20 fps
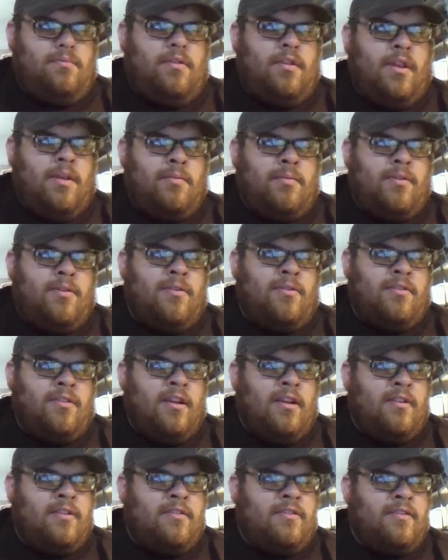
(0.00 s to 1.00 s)
M2
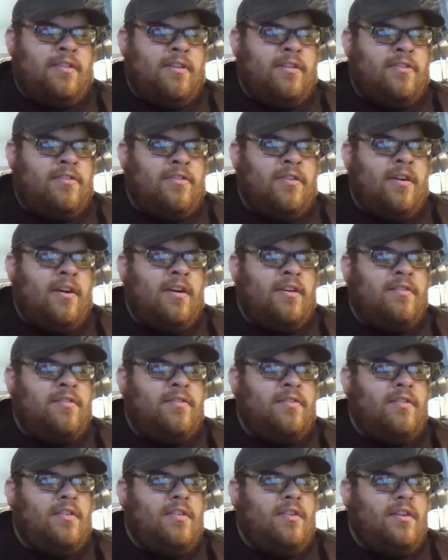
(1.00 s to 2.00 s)
solid state drive.
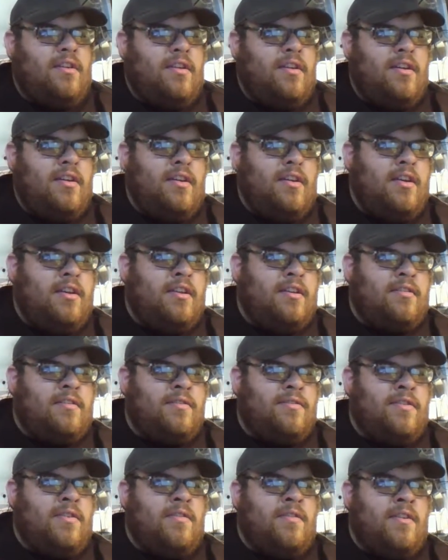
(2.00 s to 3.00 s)
And that's a
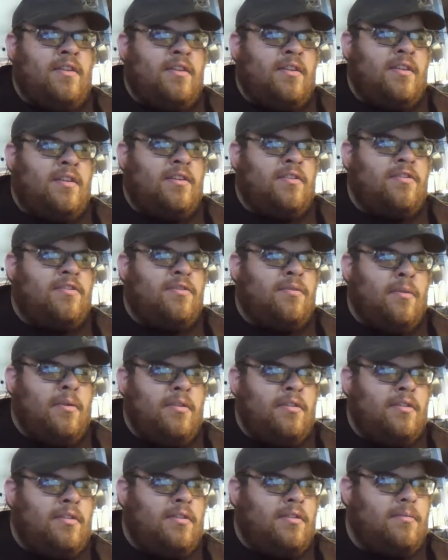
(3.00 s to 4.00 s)
15-inch
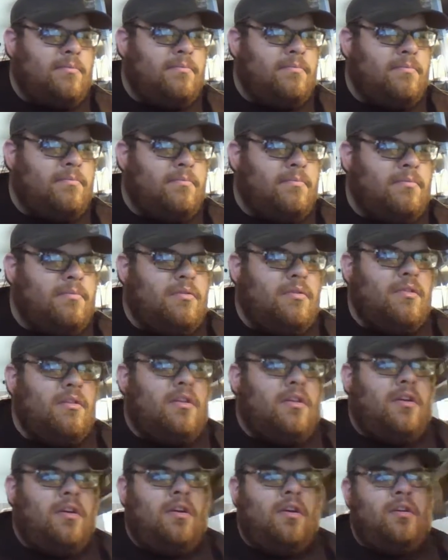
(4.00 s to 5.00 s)
with
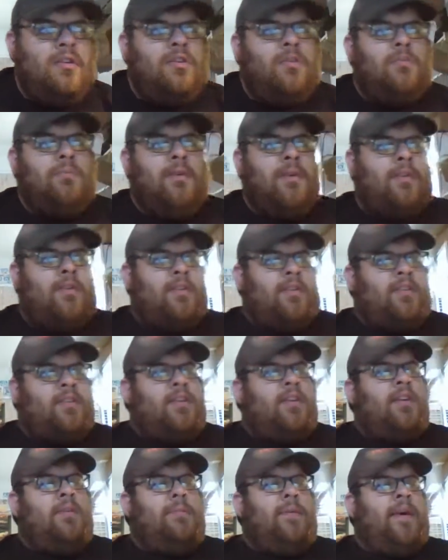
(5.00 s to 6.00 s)
numeric
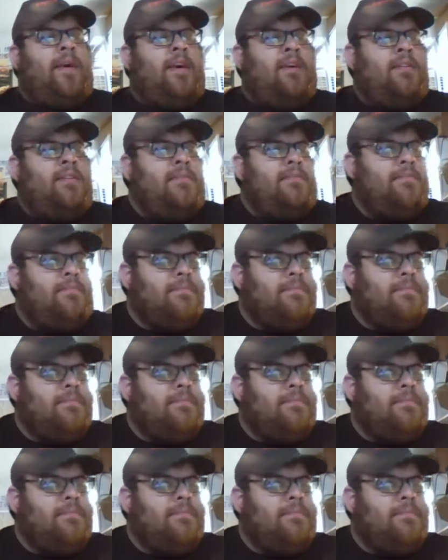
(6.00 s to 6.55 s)
keypad.